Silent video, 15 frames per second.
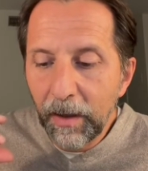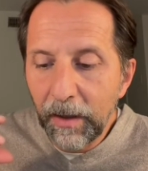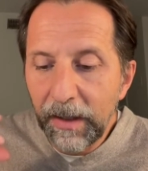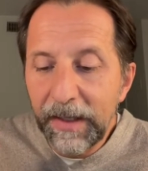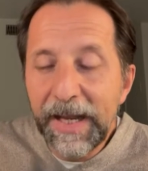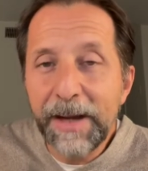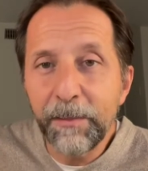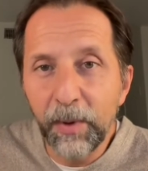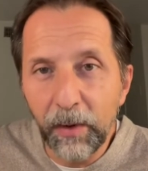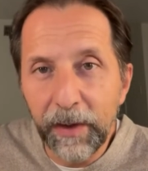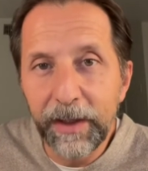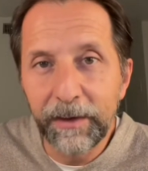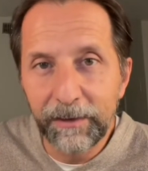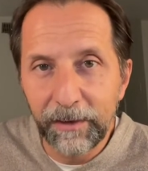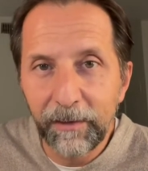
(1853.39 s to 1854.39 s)

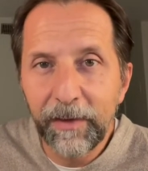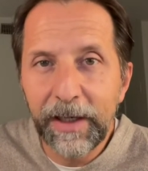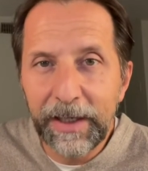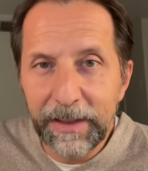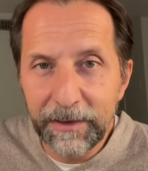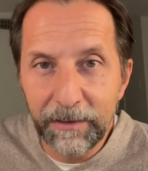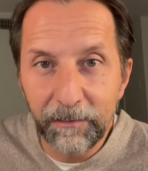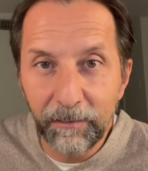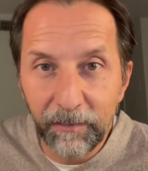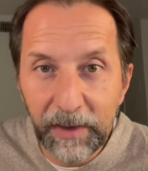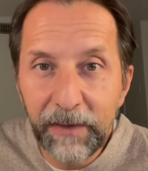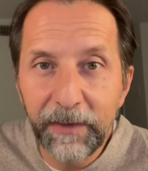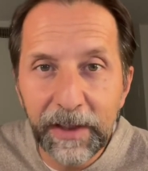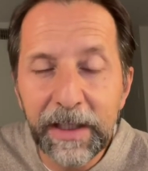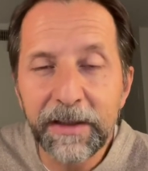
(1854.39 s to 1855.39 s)
elaborate as
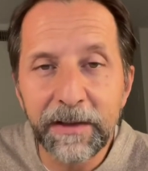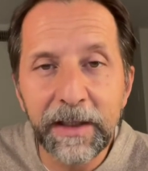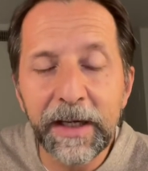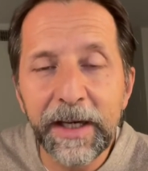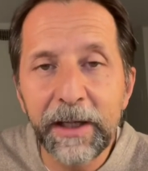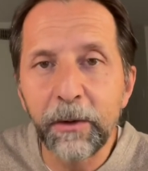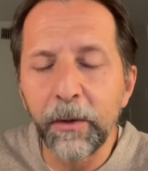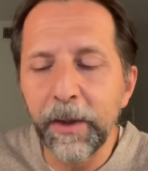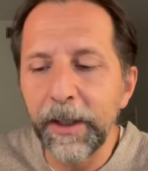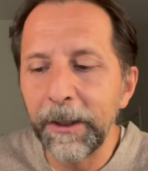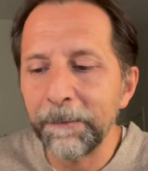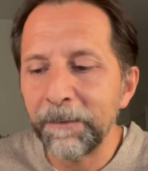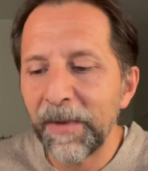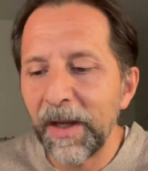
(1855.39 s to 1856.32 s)
even as an allegory.